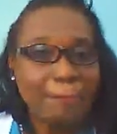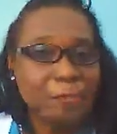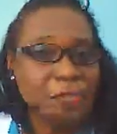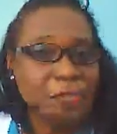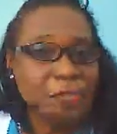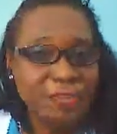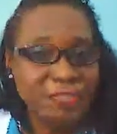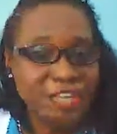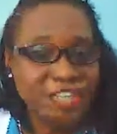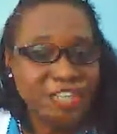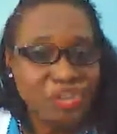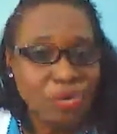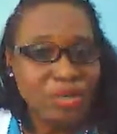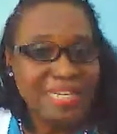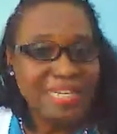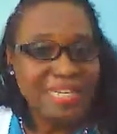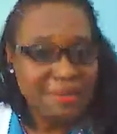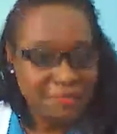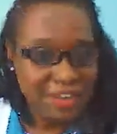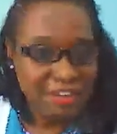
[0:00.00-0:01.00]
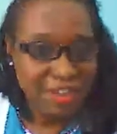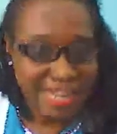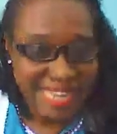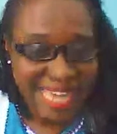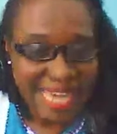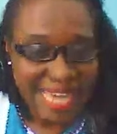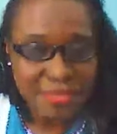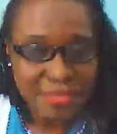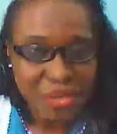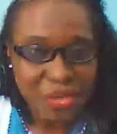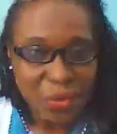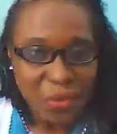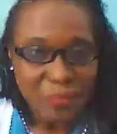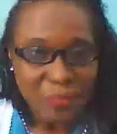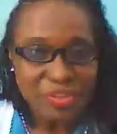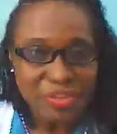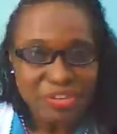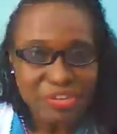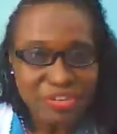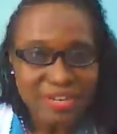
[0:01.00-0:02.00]
in the Jody and Farron case,
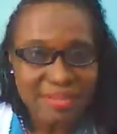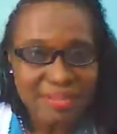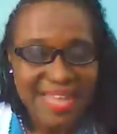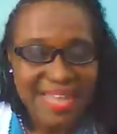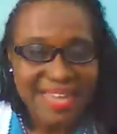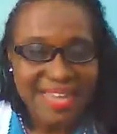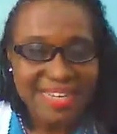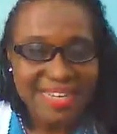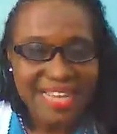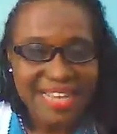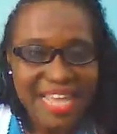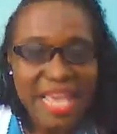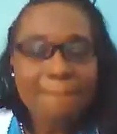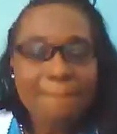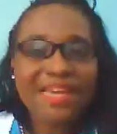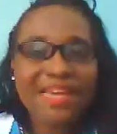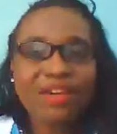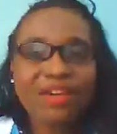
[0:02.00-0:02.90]
you understand?